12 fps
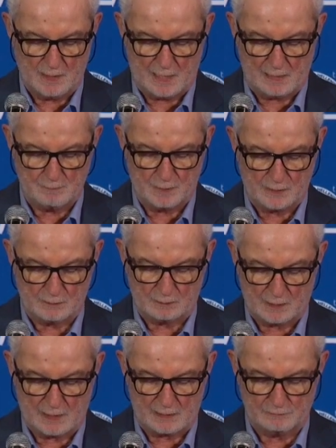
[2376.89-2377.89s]
a better
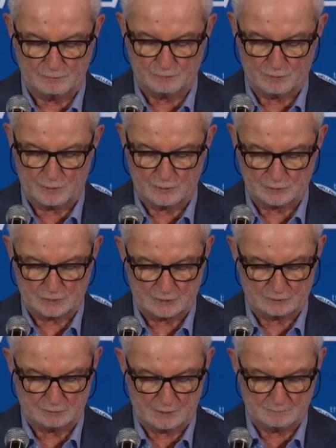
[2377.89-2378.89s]
life for their
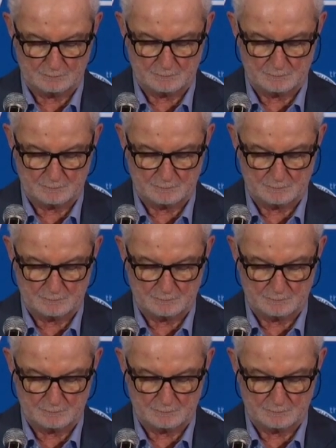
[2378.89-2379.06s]
children.